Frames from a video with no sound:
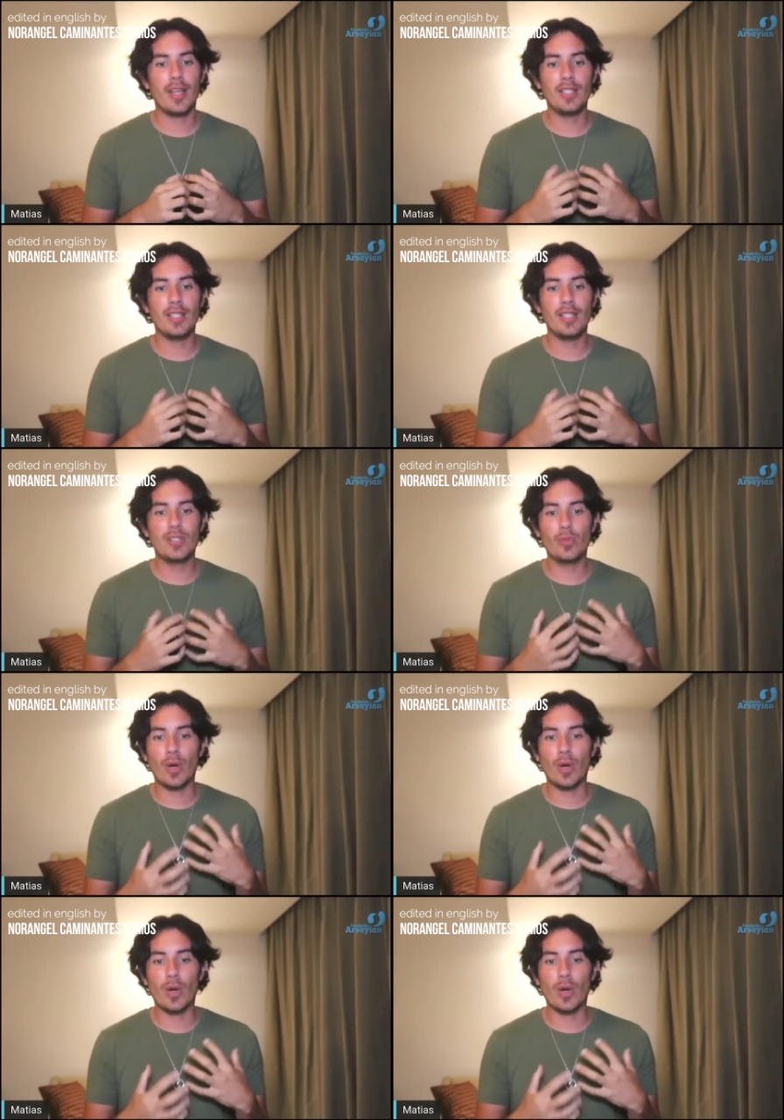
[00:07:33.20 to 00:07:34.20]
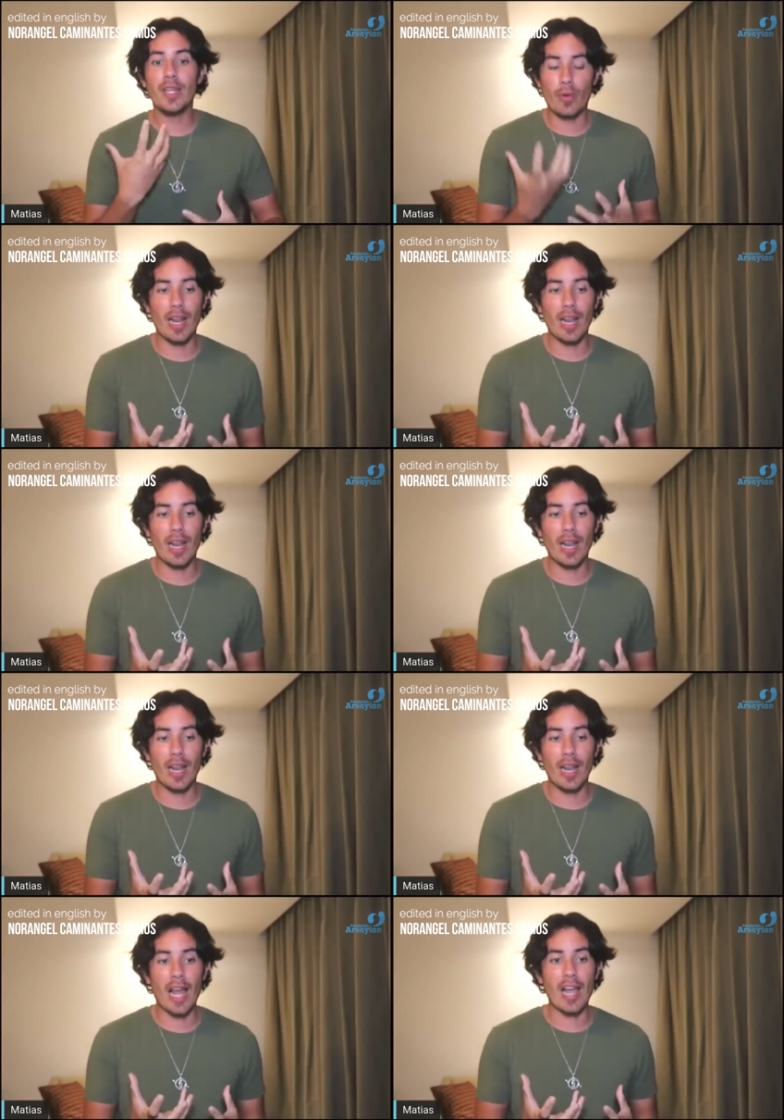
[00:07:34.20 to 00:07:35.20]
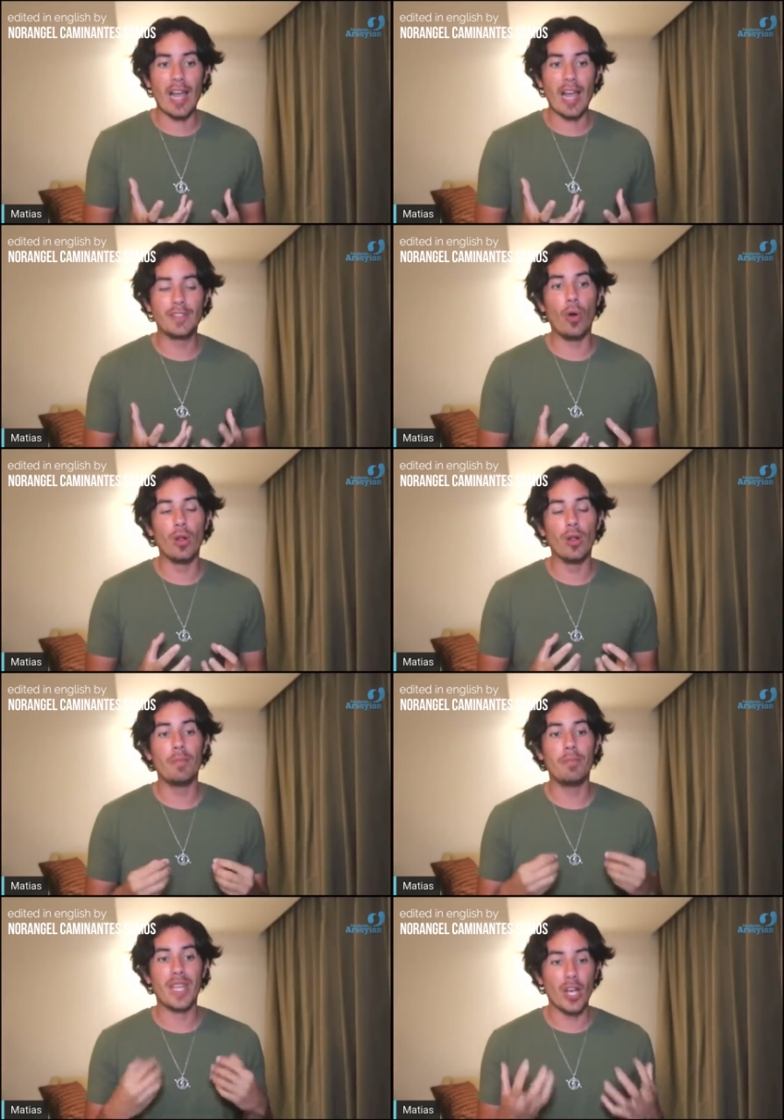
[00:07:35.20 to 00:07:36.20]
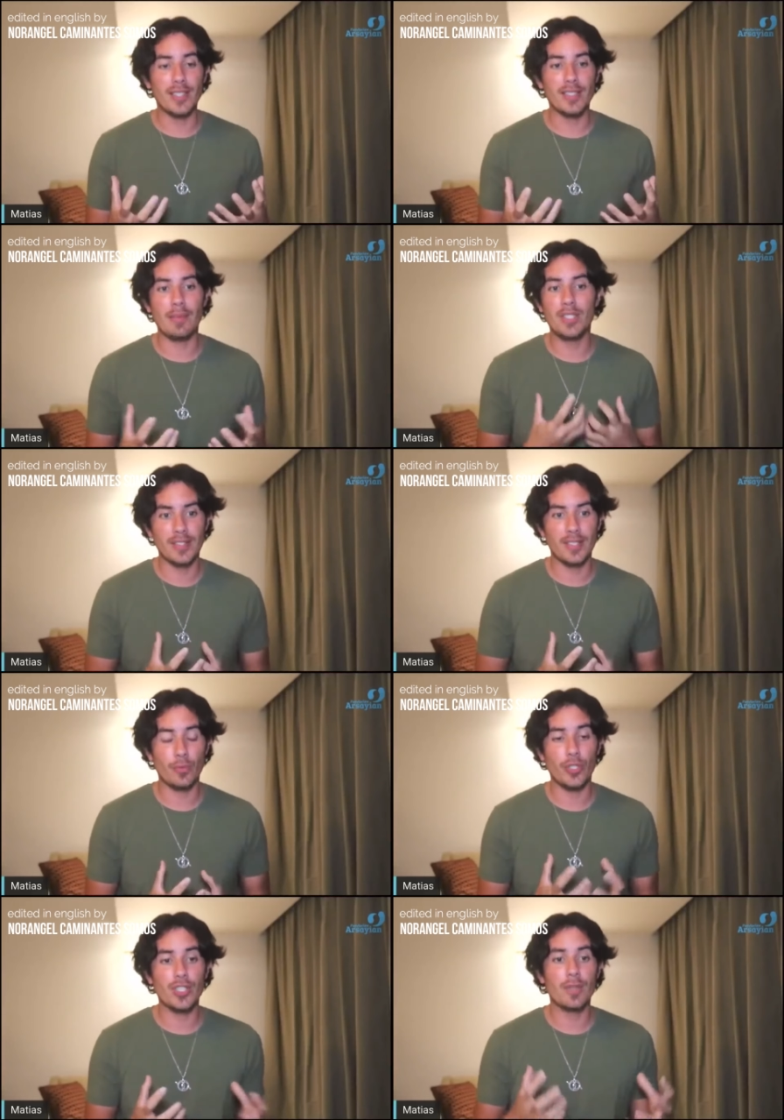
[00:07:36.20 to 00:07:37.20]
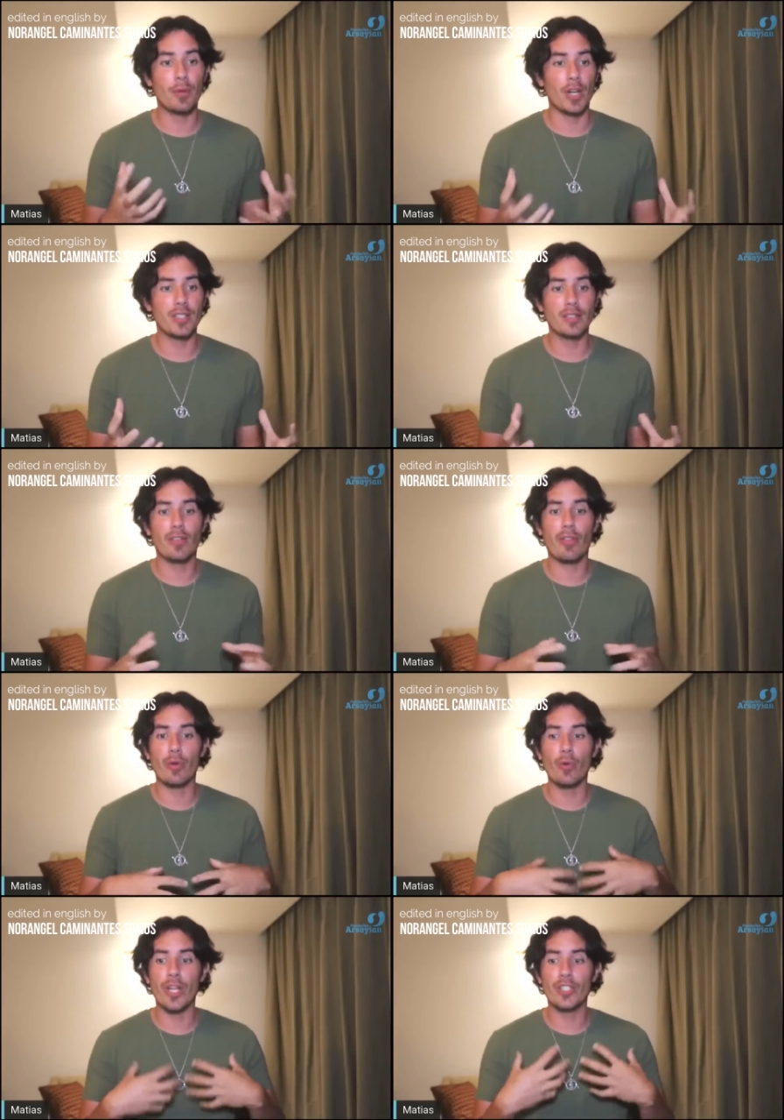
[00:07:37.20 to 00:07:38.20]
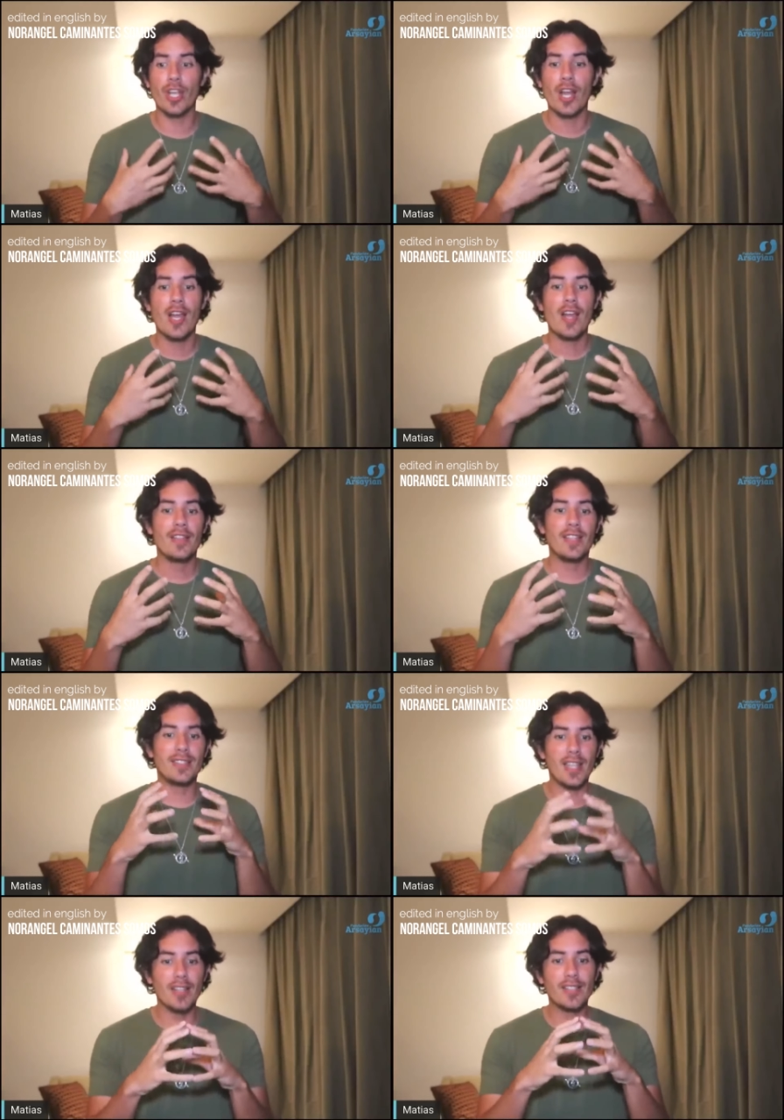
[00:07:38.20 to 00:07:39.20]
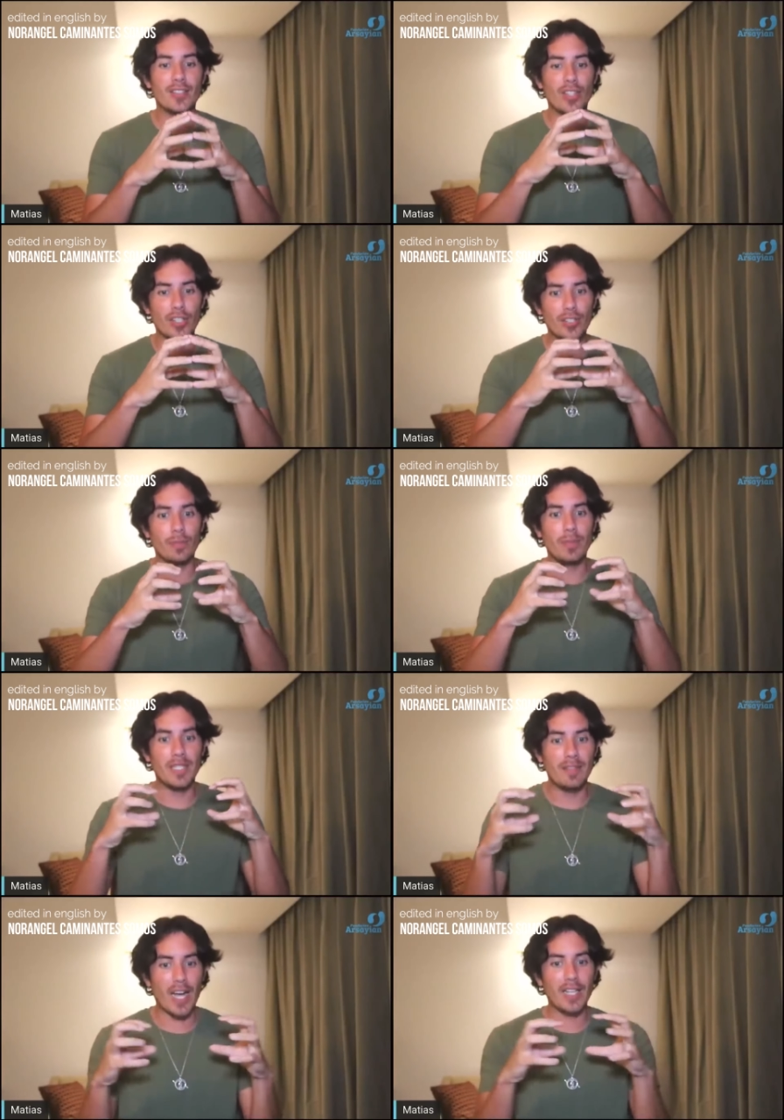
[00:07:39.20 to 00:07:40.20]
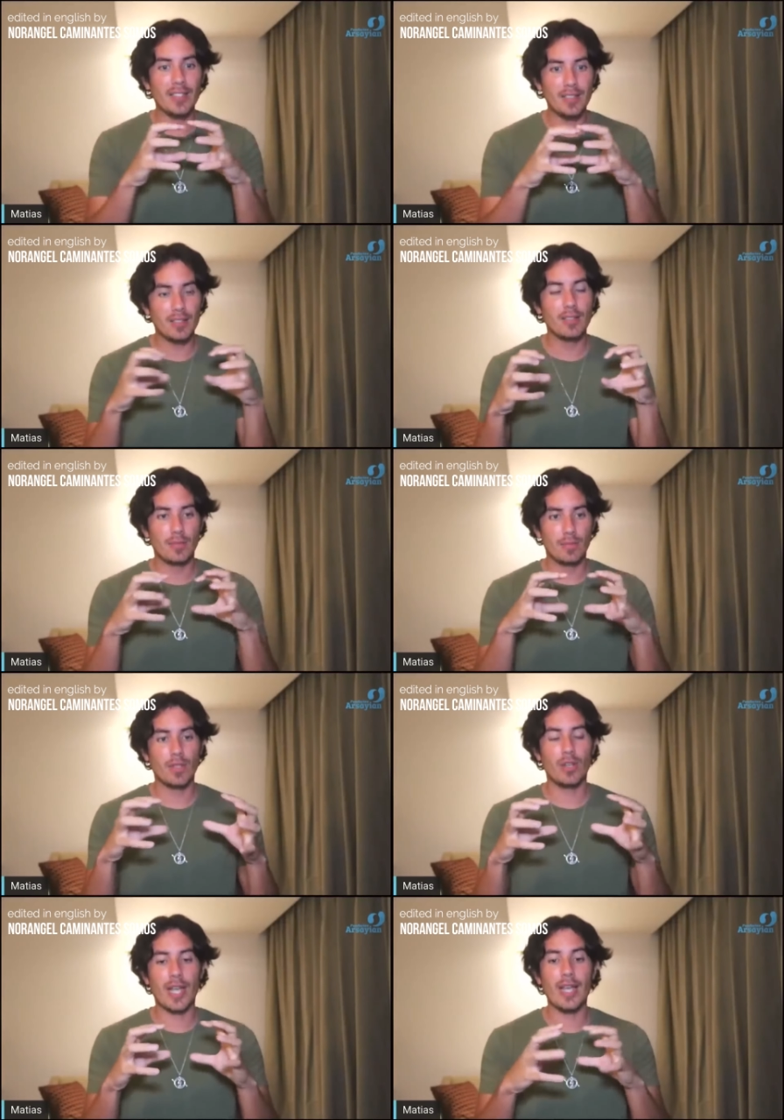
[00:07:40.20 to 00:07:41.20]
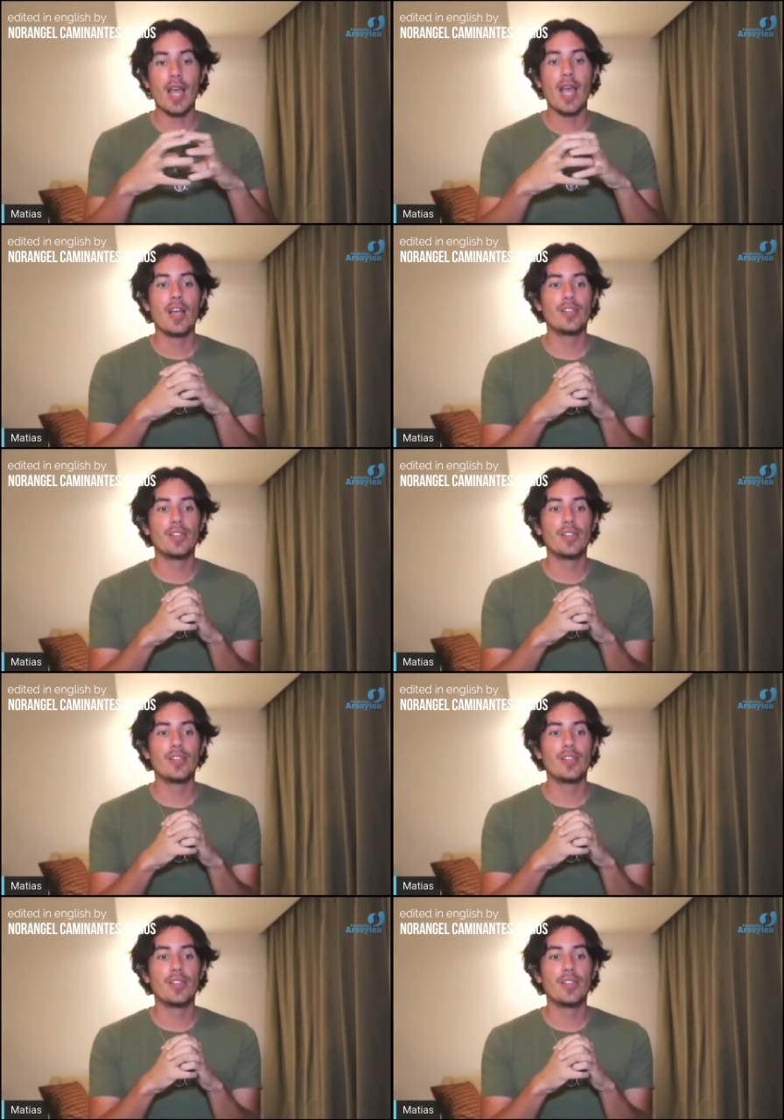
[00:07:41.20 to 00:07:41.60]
is what we in our lives call meiosis and mitosis, which is the process through which the cells starts to be divided, okay?